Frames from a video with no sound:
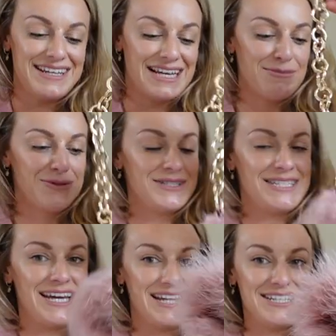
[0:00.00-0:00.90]
Like I bought
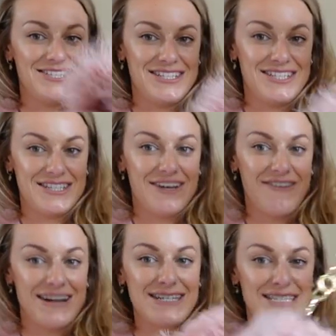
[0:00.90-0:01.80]
it and it's, it's
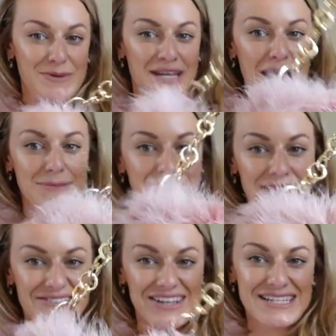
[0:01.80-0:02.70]
horrendous but I
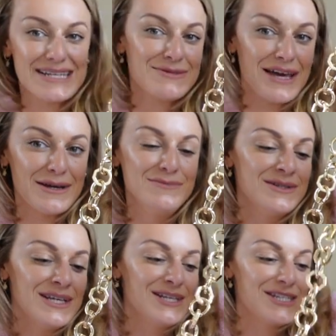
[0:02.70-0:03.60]
absolutely love it at the same time.
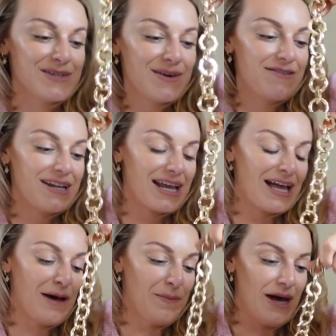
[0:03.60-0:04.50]
So I feel like I
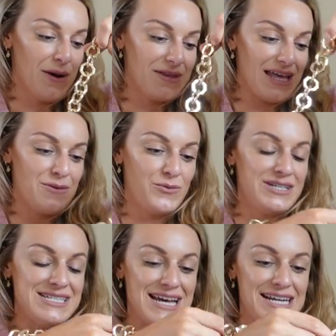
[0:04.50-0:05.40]
can't part with it and
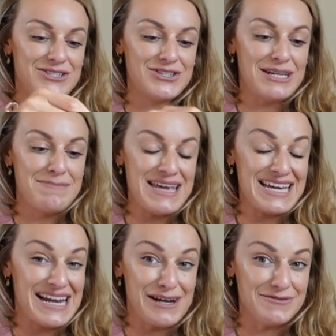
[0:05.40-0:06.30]
one day I'm just going to
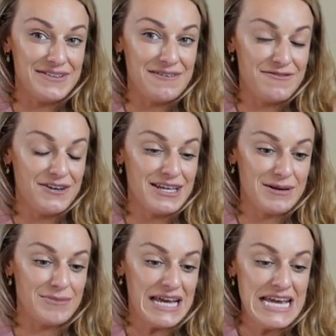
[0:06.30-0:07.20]
make an outfit fully
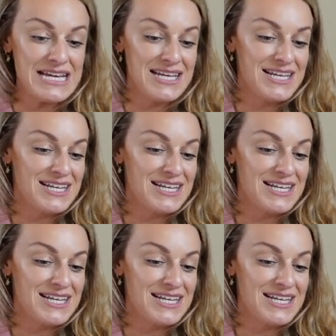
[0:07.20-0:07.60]
complete.